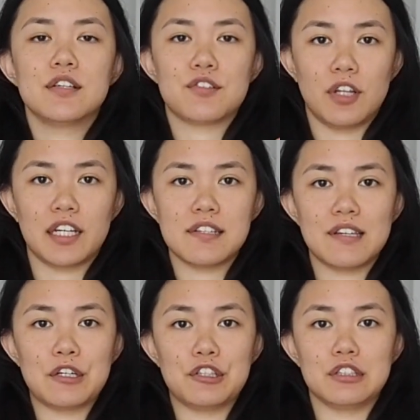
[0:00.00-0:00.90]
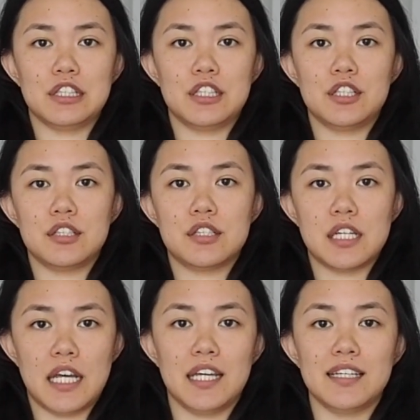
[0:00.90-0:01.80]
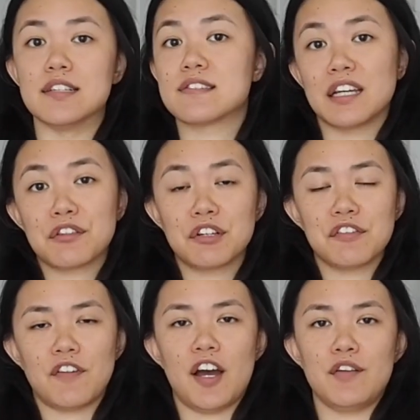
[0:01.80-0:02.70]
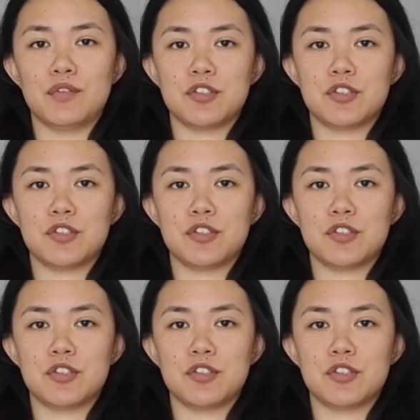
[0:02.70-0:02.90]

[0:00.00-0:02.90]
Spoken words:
So like I said earlier, today is day 35,